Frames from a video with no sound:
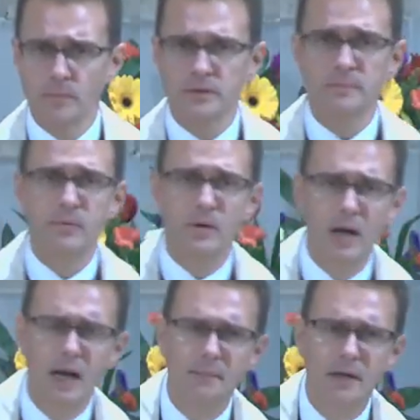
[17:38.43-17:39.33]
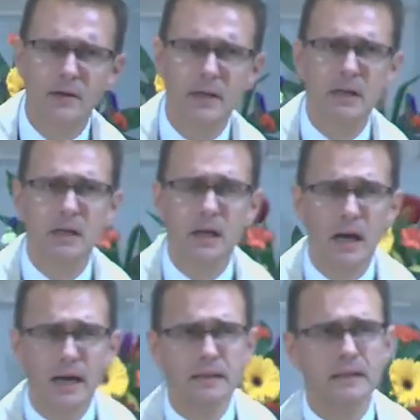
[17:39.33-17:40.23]
but the primary
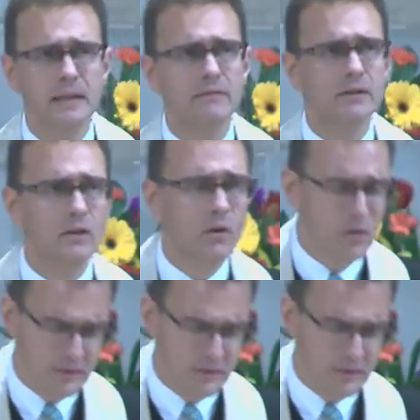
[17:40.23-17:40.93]
God-given goal of